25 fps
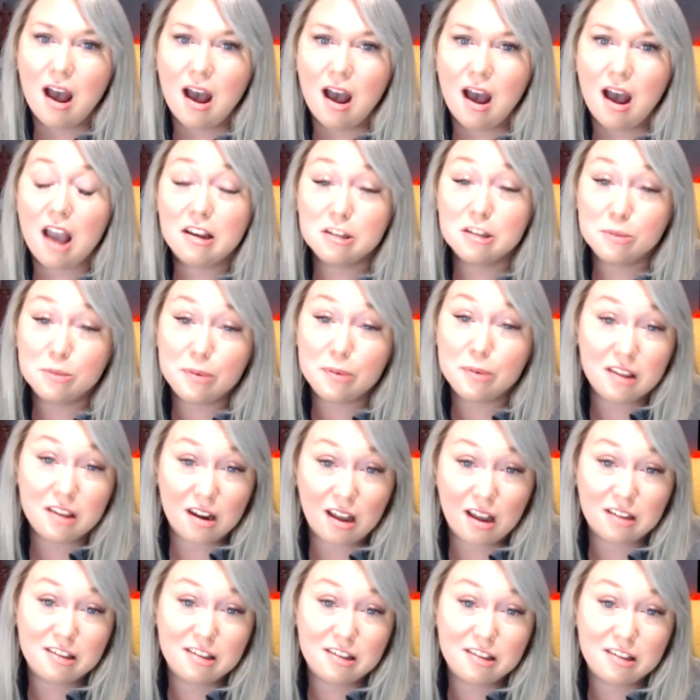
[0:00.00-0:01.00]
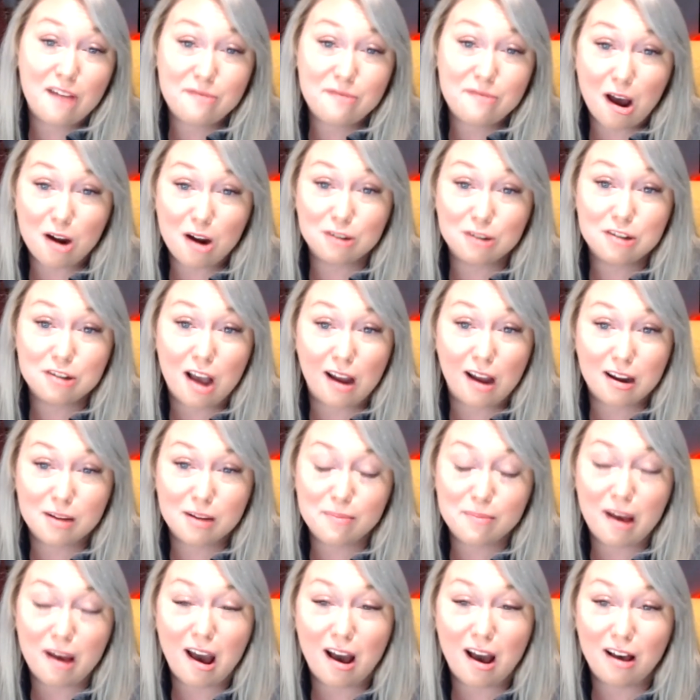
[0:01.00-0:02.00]
I could spend the next half hour talking
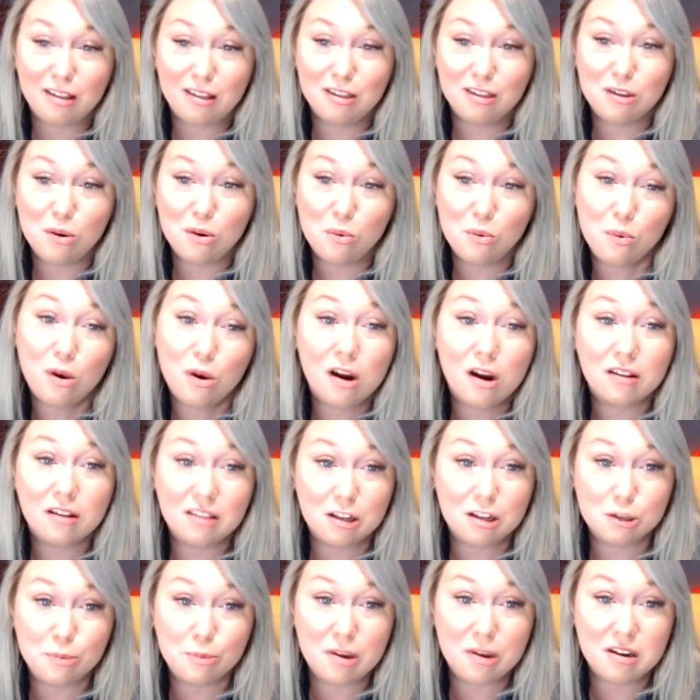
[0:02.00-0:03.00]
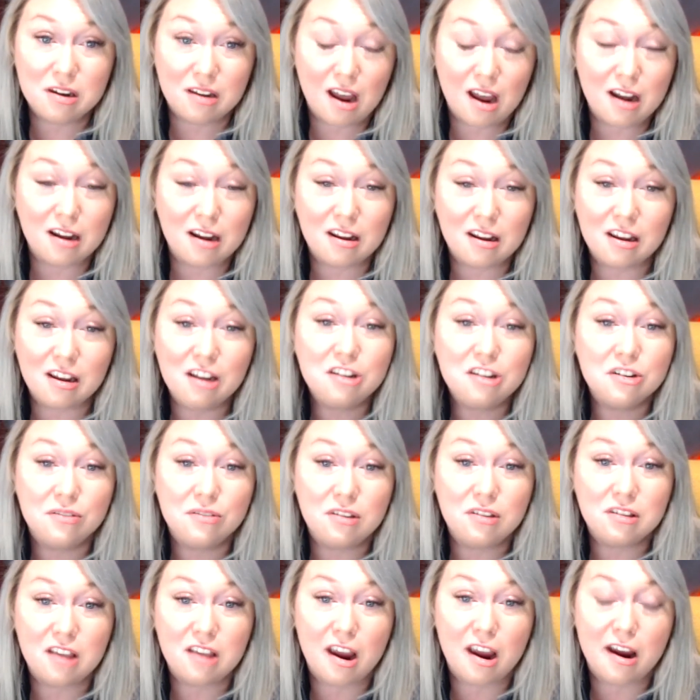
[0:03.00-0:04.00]
about the work that's been done in each of
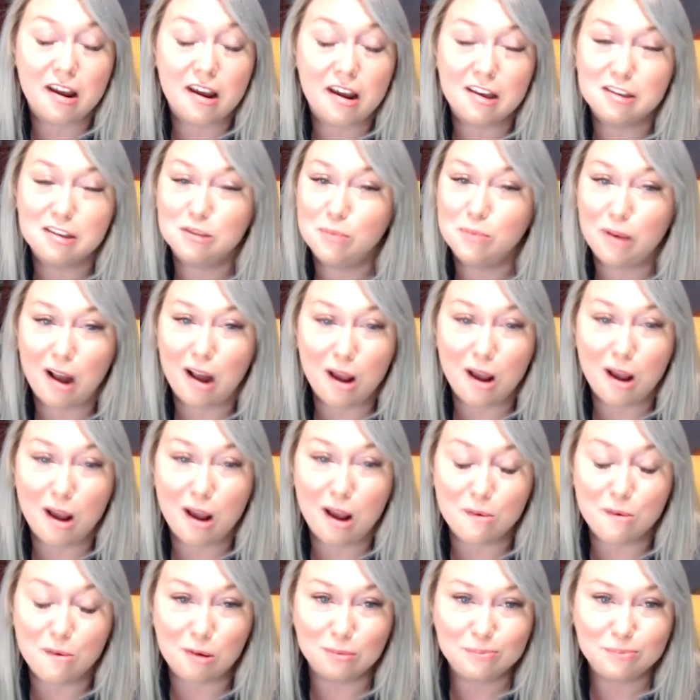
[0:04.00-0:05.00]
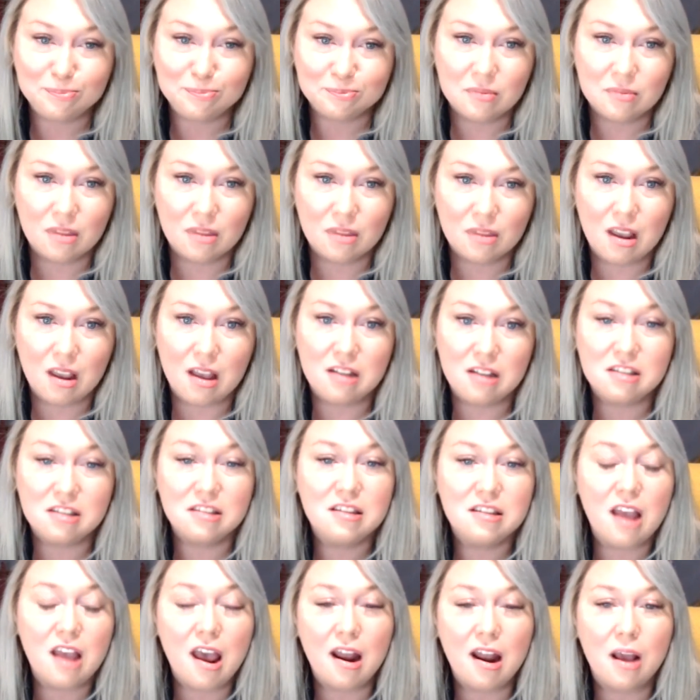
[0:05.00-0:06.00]
these areas, but I won't.
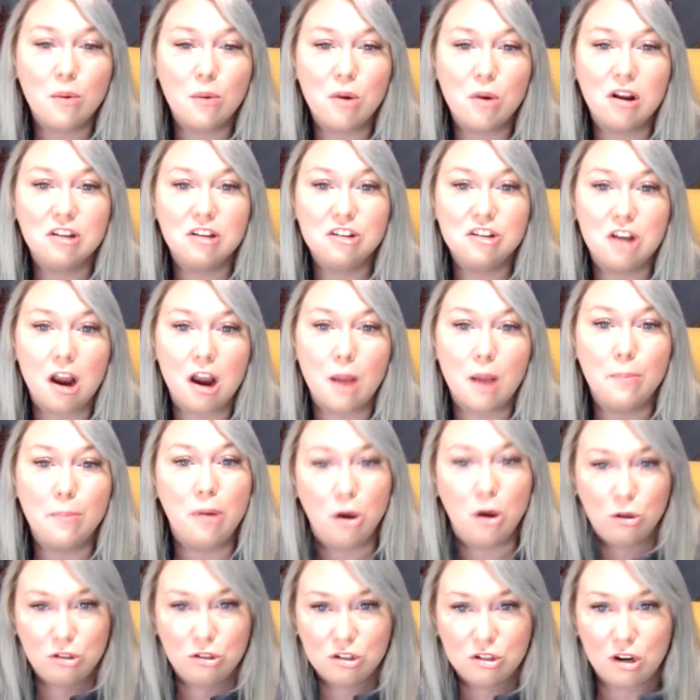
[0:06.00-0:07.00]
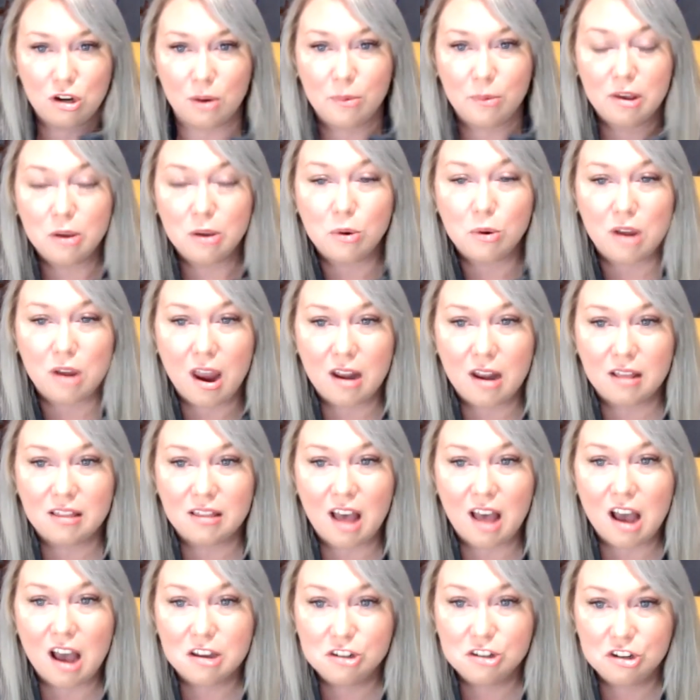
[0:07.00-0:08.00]
Instead, I wanna share a poster we created
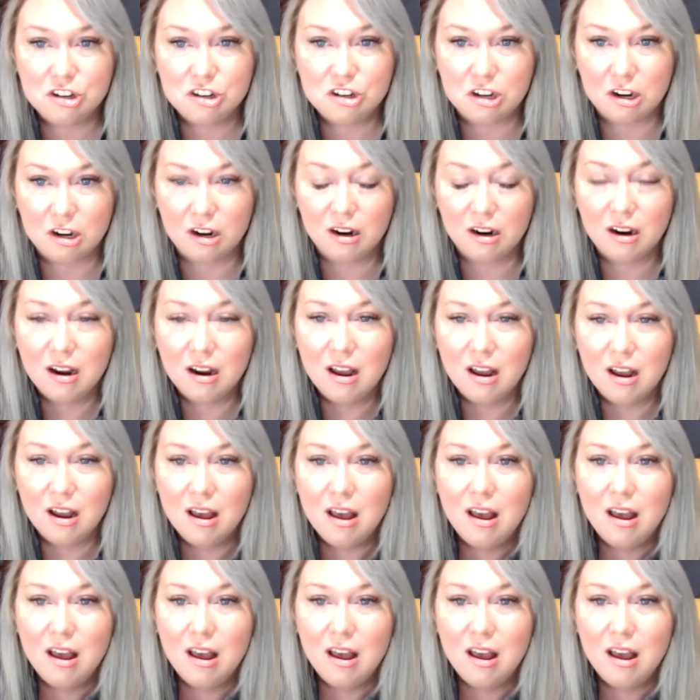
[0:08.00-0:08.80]
last year,